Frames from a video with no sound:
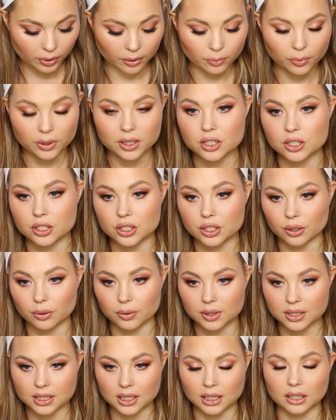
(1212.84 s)
What I want to
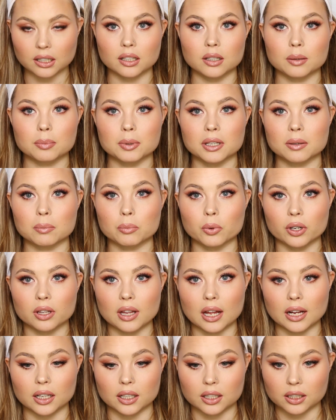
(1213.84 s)
do is take a little bit more
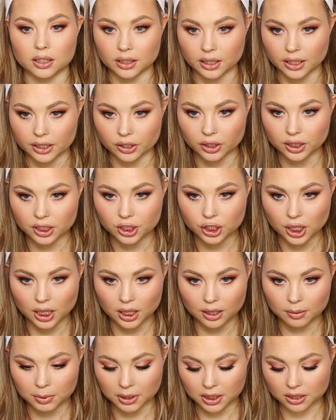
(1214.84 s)
of that glittery
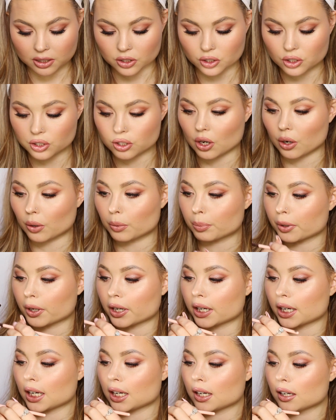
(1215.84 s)
shade because it's so
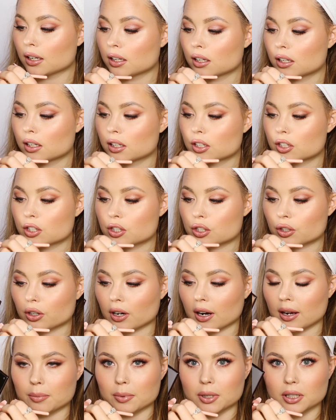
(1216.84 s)
pretty. Just
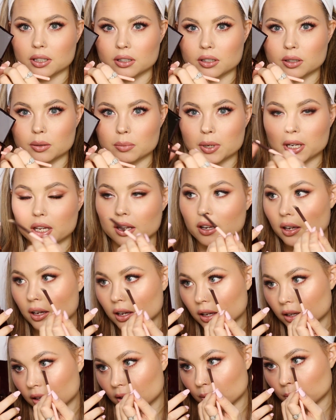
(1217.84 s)
grab a little bit
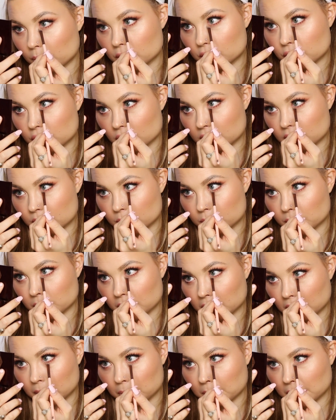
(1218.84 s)
and then we'll just
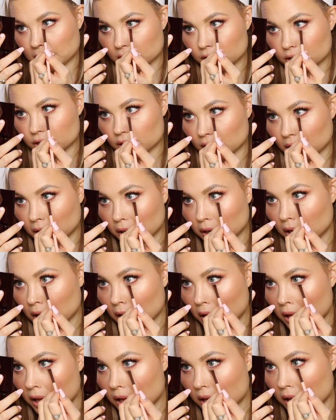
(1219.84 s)
really make sure
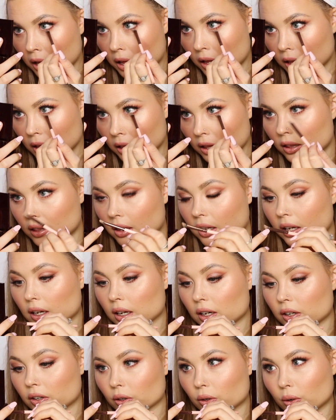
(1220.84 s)
the
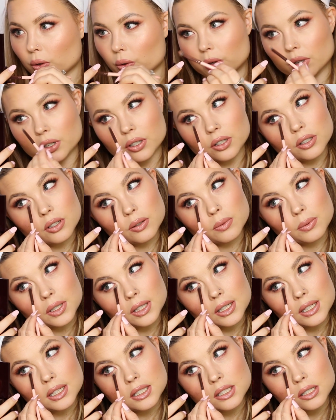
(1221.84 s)
inner corner
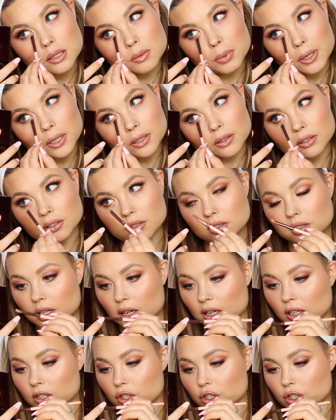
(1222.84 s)
really sparkles
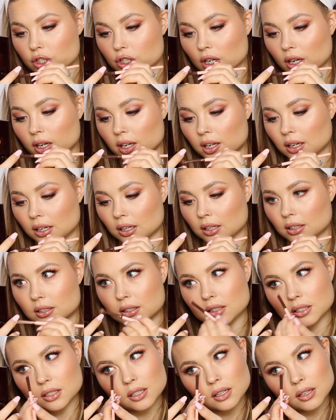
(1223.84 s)
and
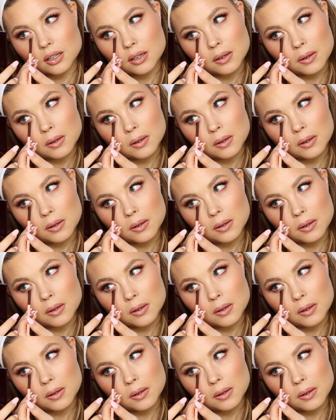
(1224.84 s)
shines.